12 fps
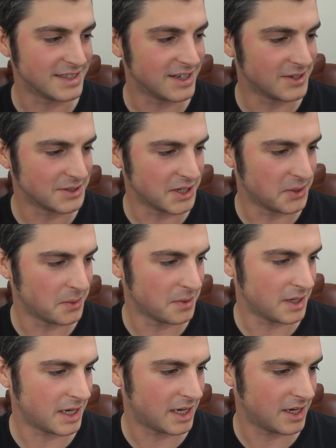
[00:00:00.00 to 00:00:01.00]
don't
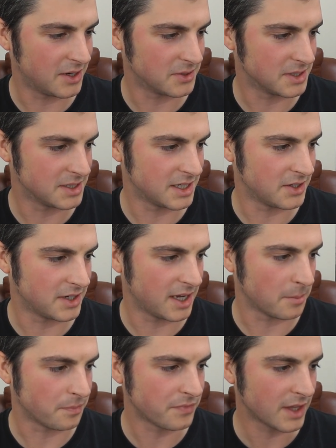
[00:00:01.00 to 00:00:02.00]
know how to say your
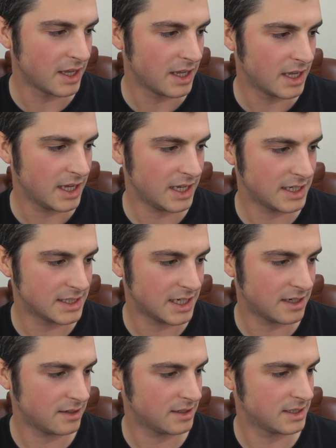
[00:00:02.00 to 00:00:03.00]
name.
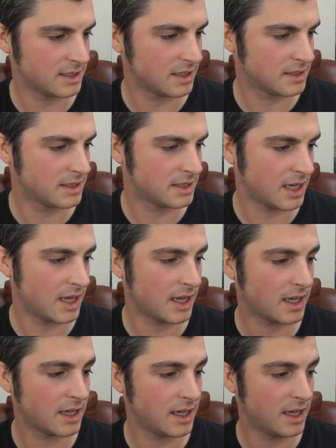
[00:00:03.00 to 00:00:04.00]
Inkitatus
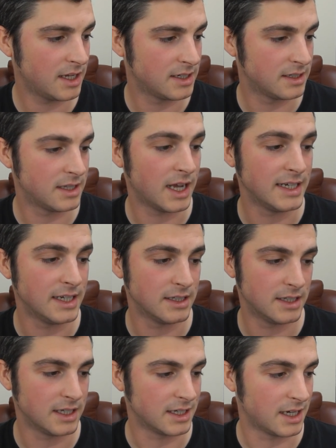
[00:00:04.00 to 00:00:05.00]
said that he
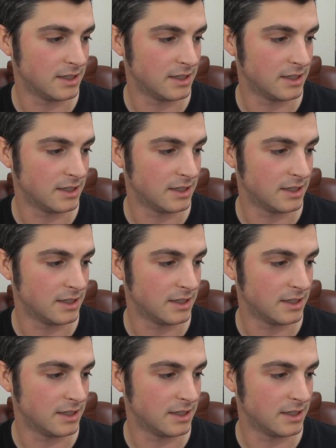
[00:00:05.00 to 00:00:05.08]
didn't think